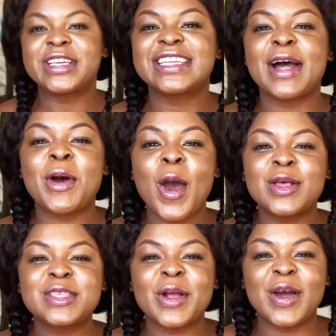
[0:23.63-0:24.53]
shall
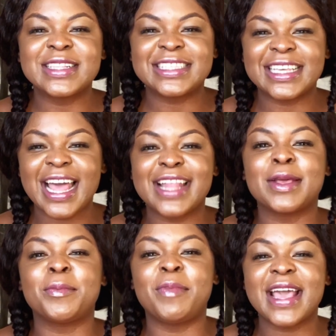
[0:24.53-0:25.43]
also consider the
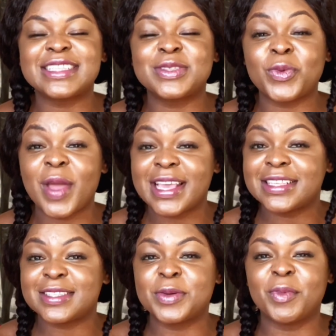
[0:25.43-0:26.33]
best
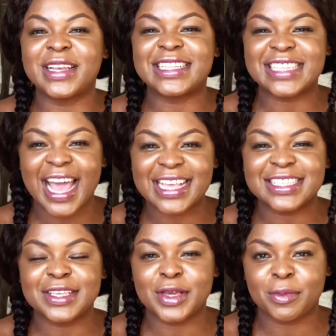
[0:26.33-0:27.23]
ways to monetize your